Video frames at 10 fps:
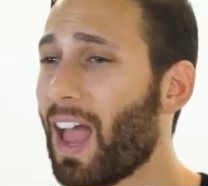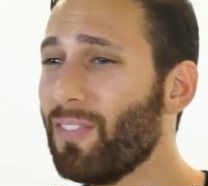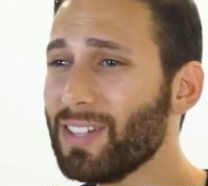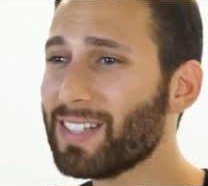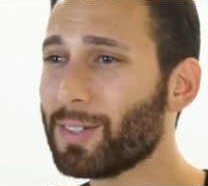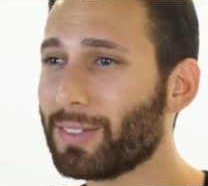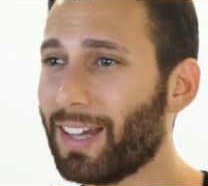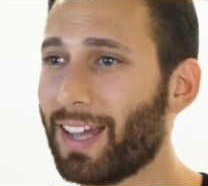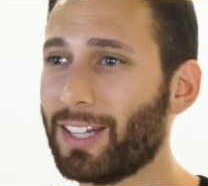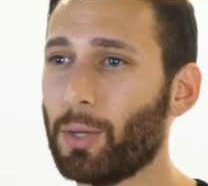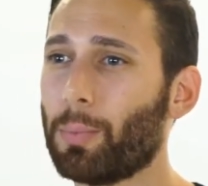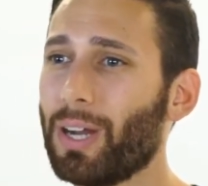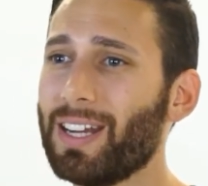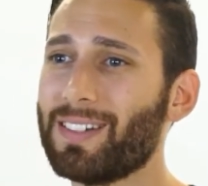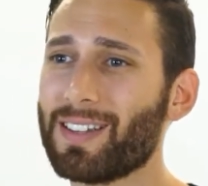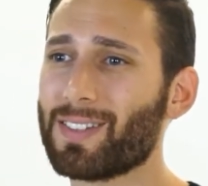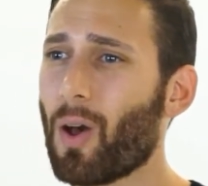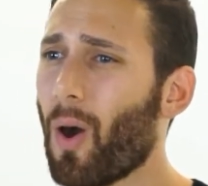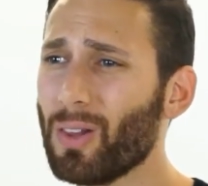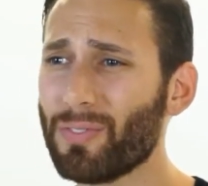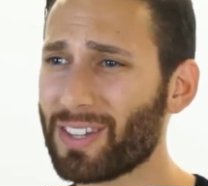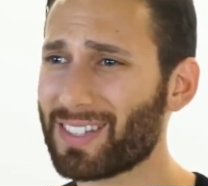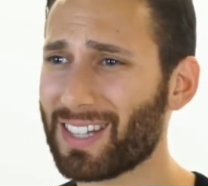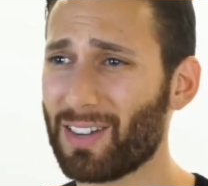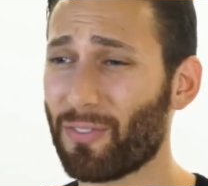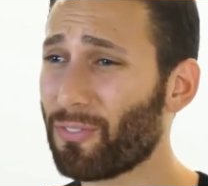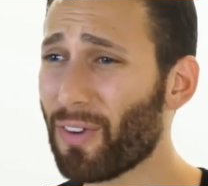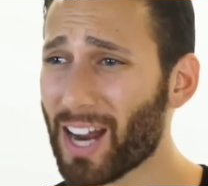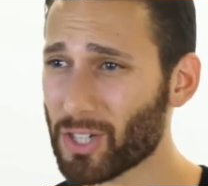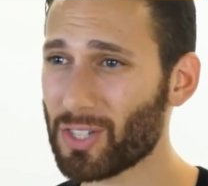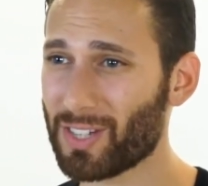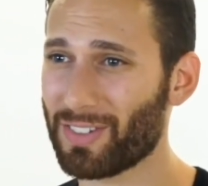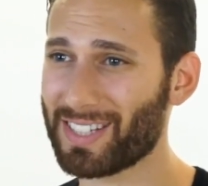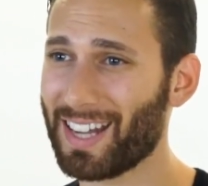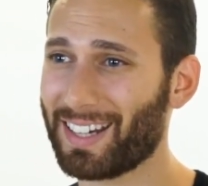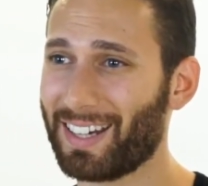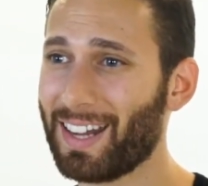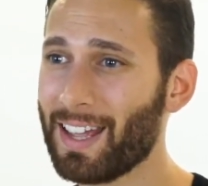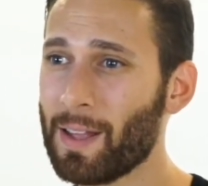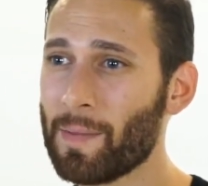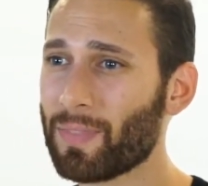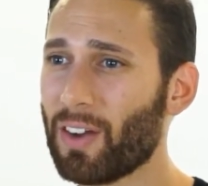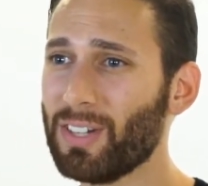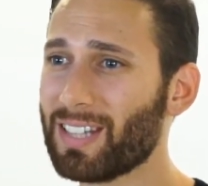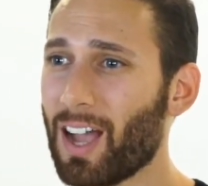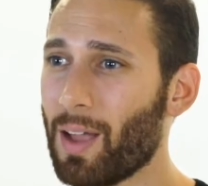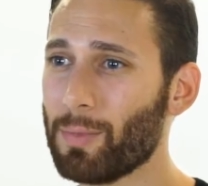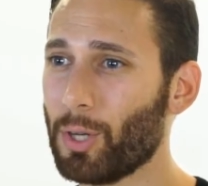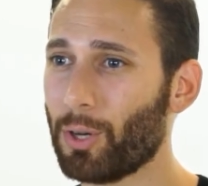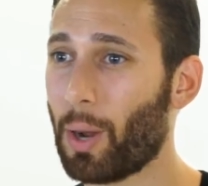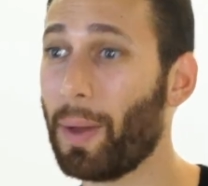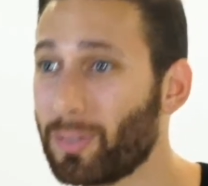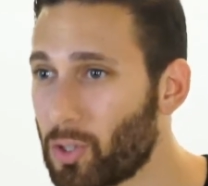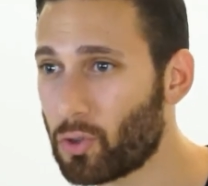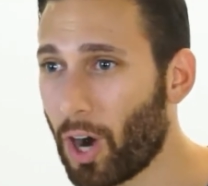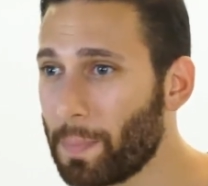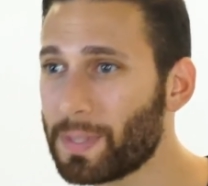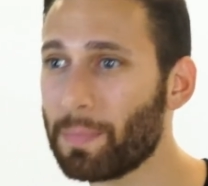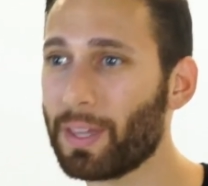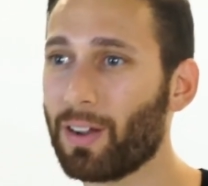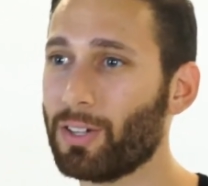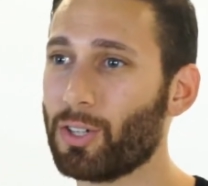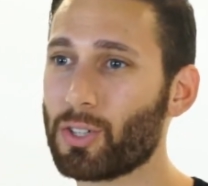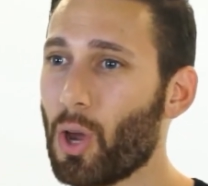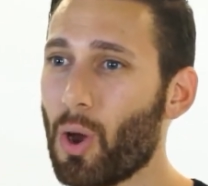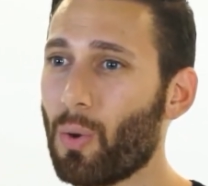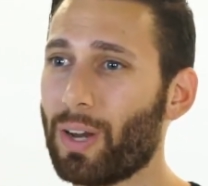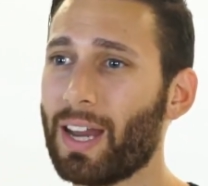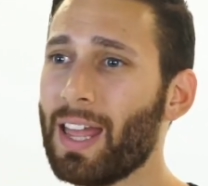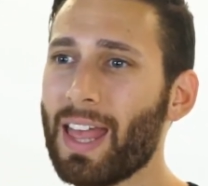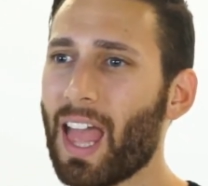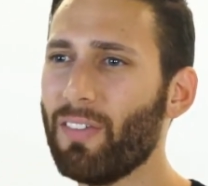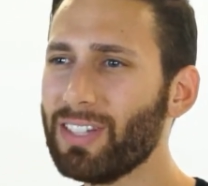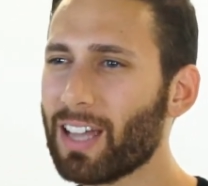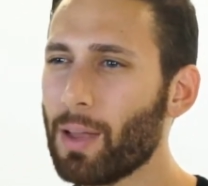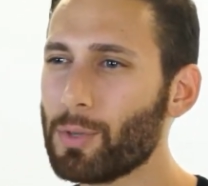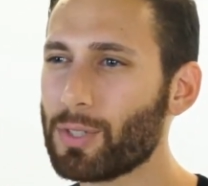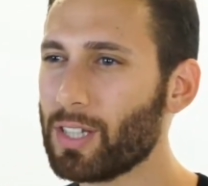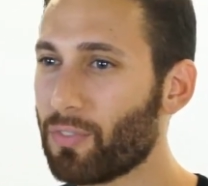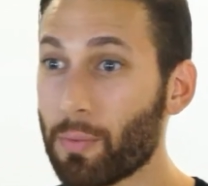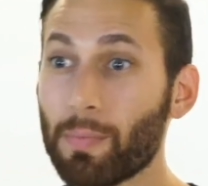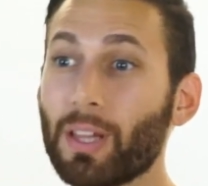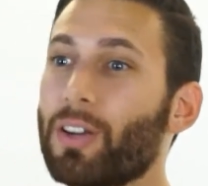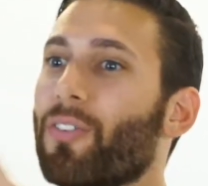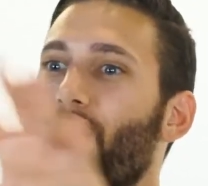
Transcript: Every single day, your brain does all of this in fractions of a second. Every time you're about to drop something on your toe, and every time you see a familiar